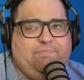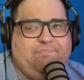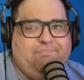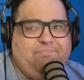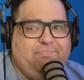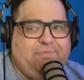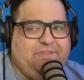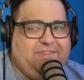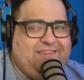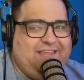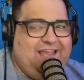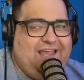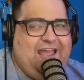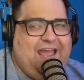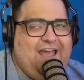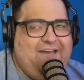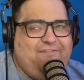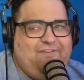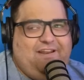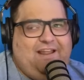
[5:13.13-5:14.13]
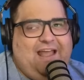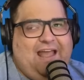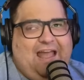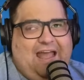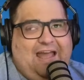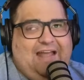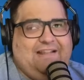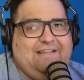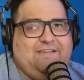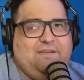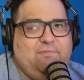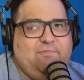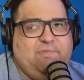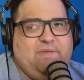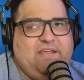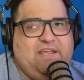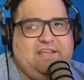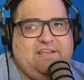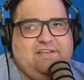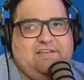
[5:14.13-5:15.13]
But they haven't had to
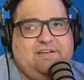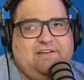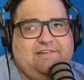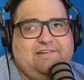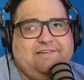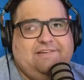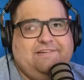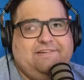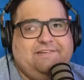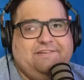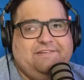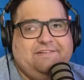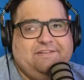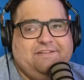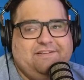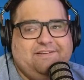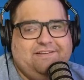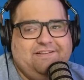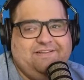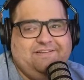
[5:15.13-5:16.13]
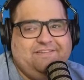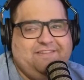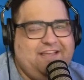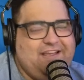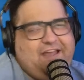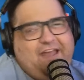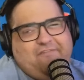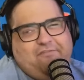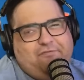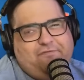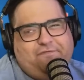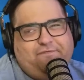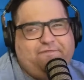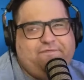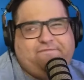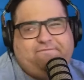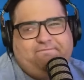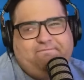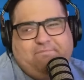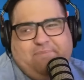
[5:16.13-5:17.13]
be... They
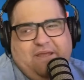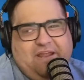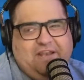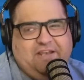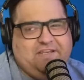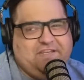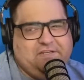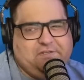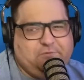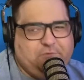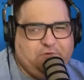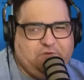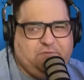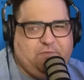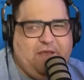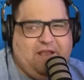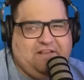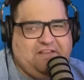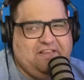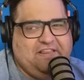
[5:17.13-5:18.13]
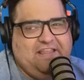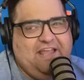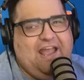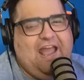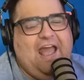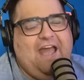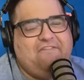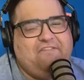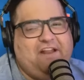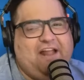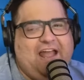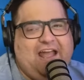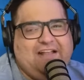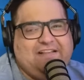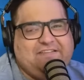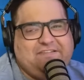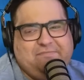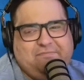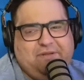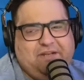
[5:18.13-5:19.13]
haven't been disrespected. They haven't had
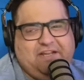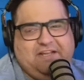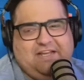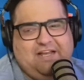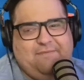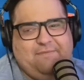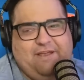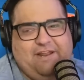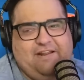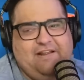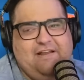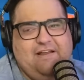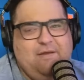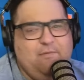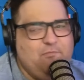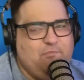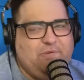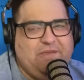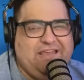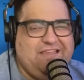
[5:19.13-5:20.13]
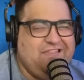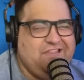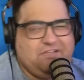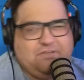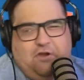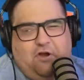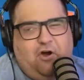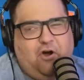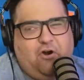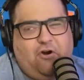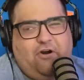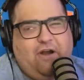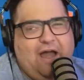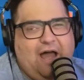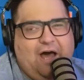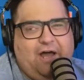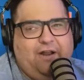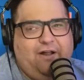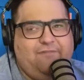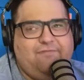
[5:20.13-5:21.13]
somebody come in, beat the tar
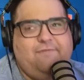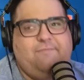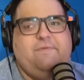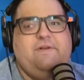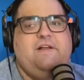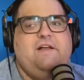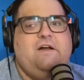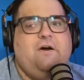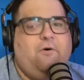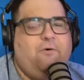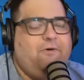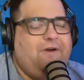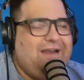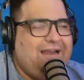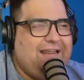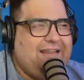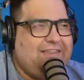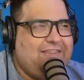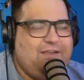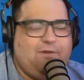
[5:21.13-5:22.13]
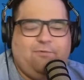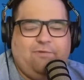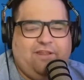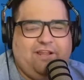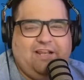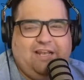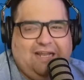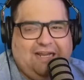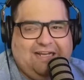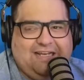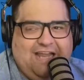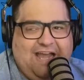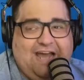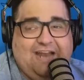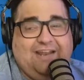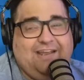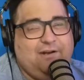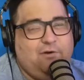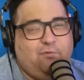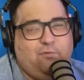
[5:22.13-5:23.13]
out of them, or anything really like that
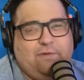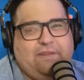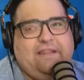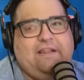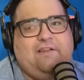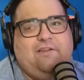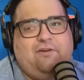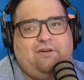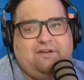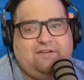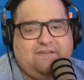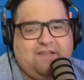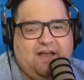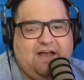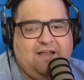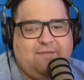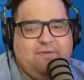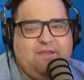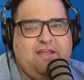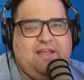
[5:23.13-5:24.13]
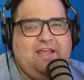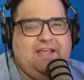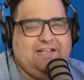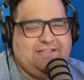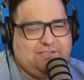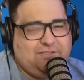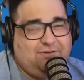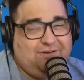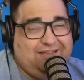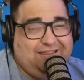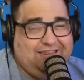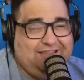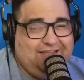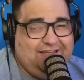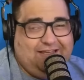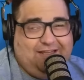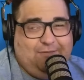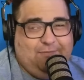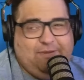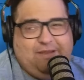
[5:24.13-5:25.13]
in a really long time. And so I think
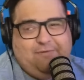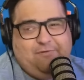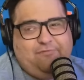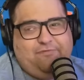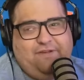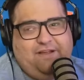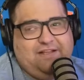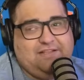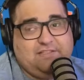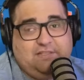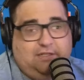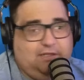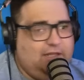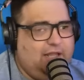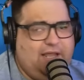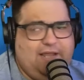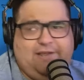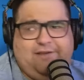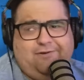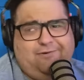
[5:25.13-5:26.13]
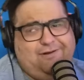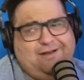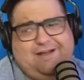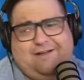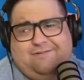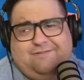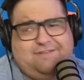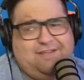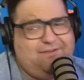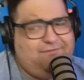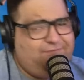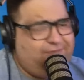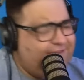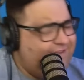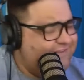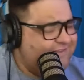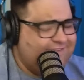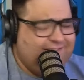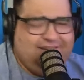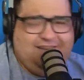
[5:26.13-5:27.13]
Alabama fans, like Ohio State
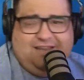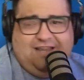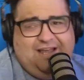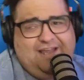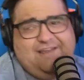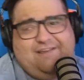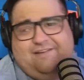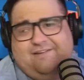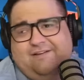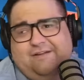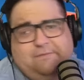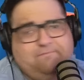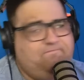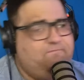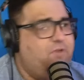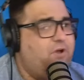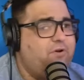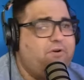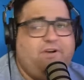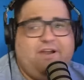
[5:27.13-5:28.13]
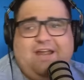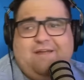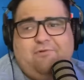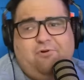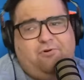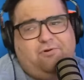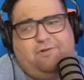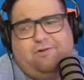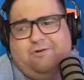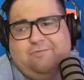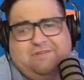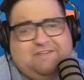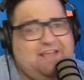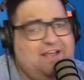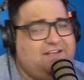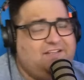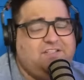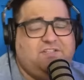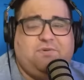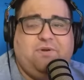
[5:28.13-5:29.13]
fans, like Notre Dame, Oklahoma,
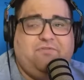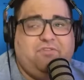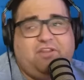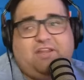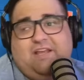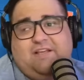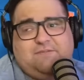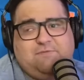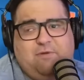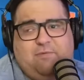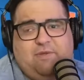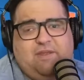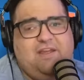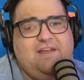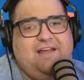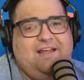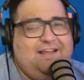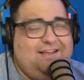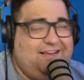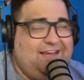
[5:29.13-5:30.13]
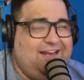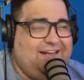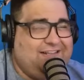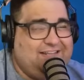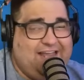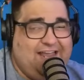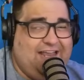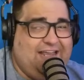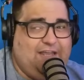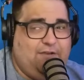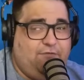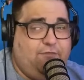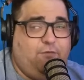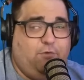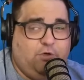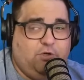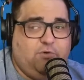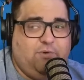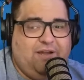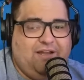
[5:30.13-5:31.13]
Texas, whoever the case may be, kind of take it
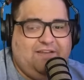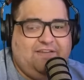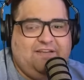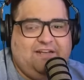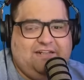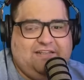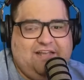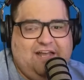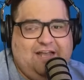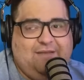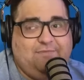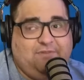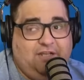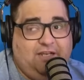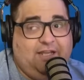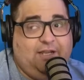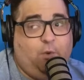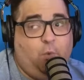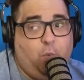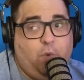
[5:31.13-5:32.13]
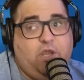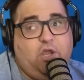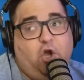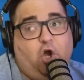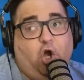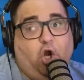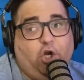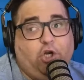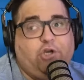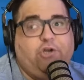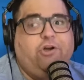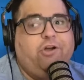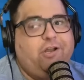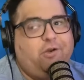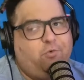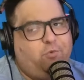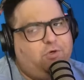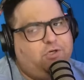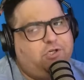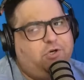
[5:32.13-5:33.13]
for granted at times that, like, we are good
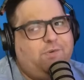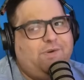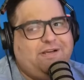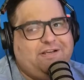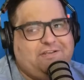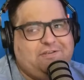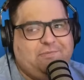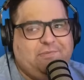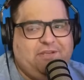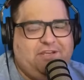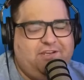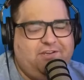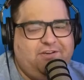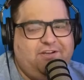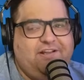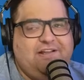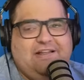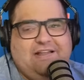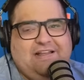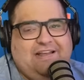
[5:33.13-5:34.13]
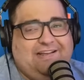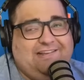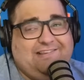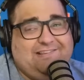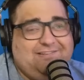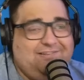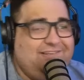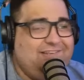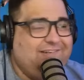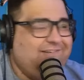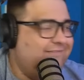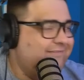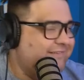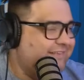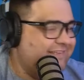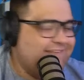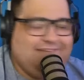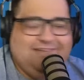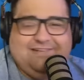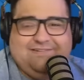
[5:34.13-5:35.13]
and we're going to be good. And so you don't
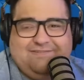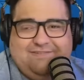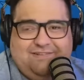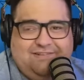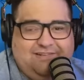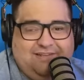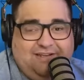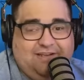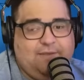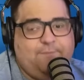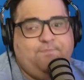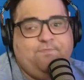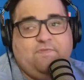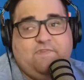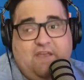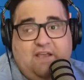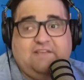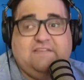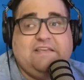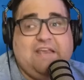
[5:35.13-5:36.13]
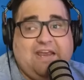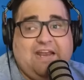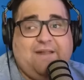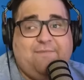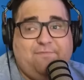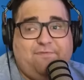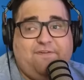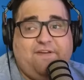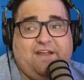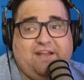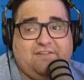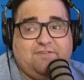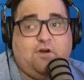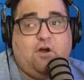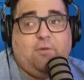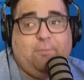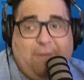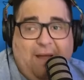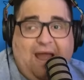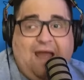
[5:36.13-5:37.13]
really have to, like, Texas A&M fans
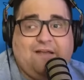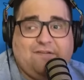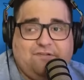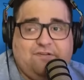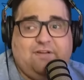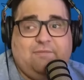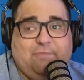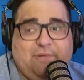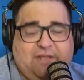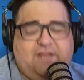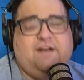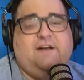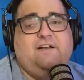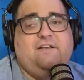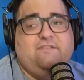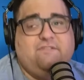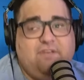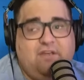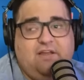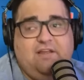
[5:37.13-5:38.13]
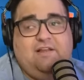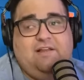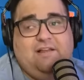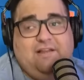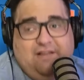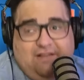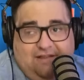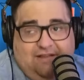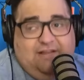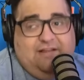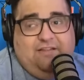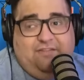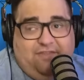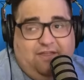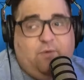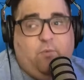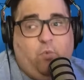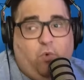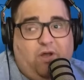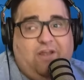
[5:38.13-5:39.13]
are passionate because they
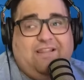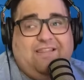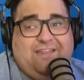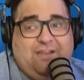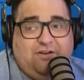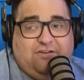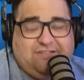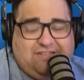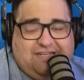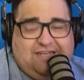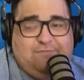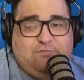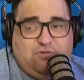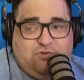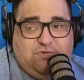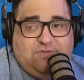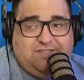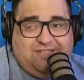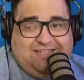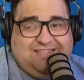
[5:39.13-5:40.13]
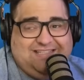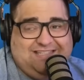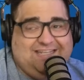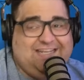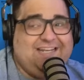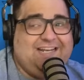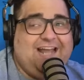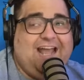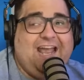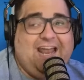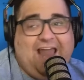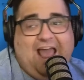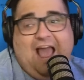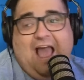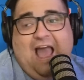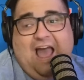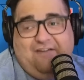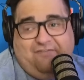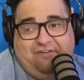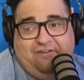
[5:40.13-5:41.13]
want their team to succeed and
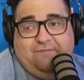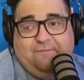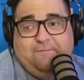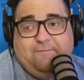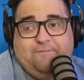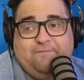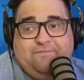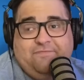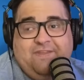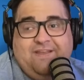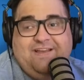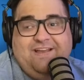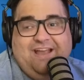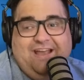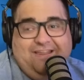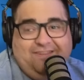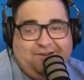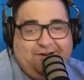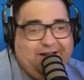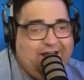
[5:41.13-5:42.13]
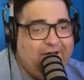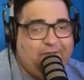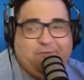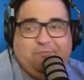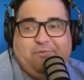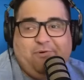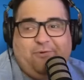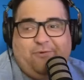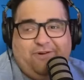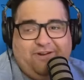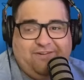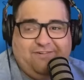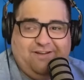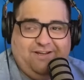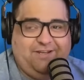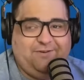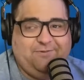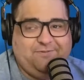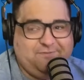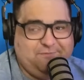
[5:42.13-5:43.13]
haven't. And they're now they're pouring in
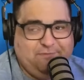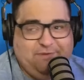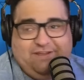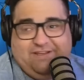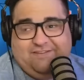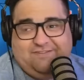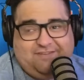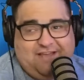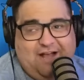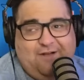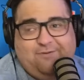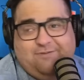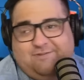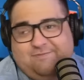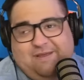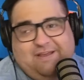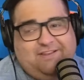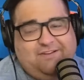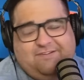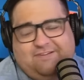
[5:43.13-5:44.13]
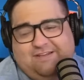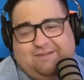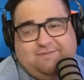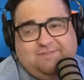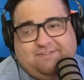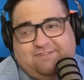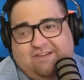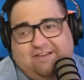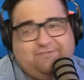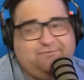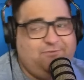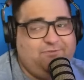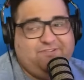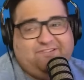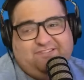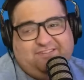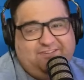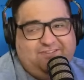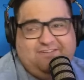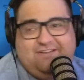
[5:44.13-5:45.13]
hundreds of millions of dollars to make their team successful and
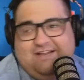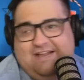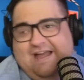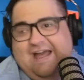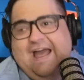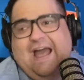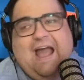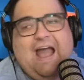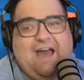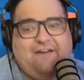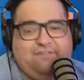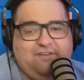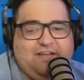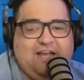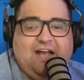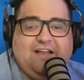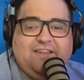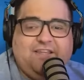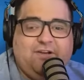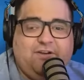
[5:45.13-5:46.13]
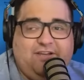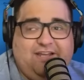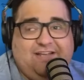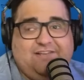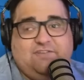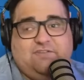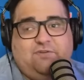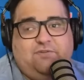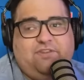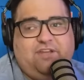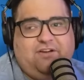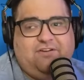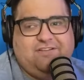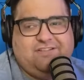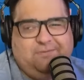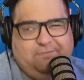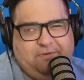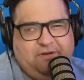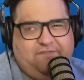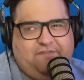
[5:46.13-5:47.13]
still haven't got there yet. So there is
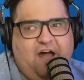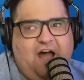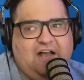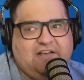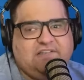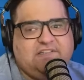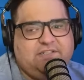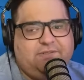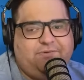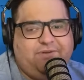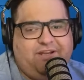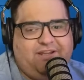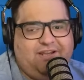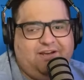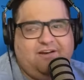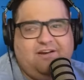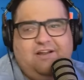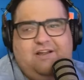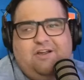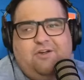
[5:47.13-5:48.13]
a bit of hostility there.